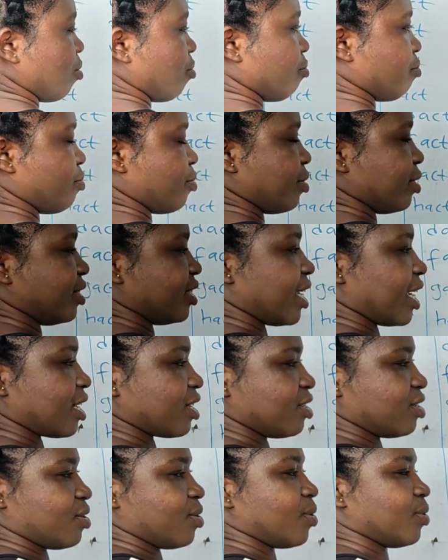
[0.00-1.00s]

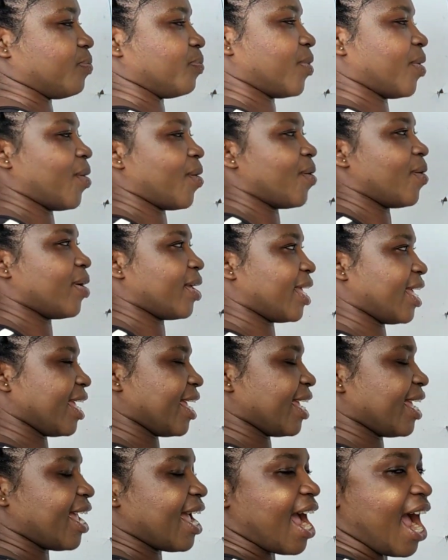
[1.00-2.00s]
projector.
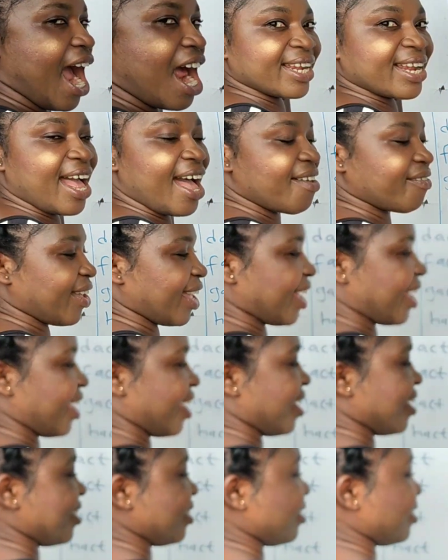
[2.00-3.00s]
Okay, and have
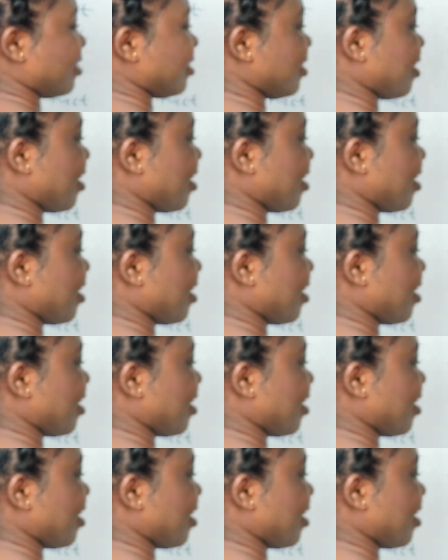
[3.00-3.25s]
again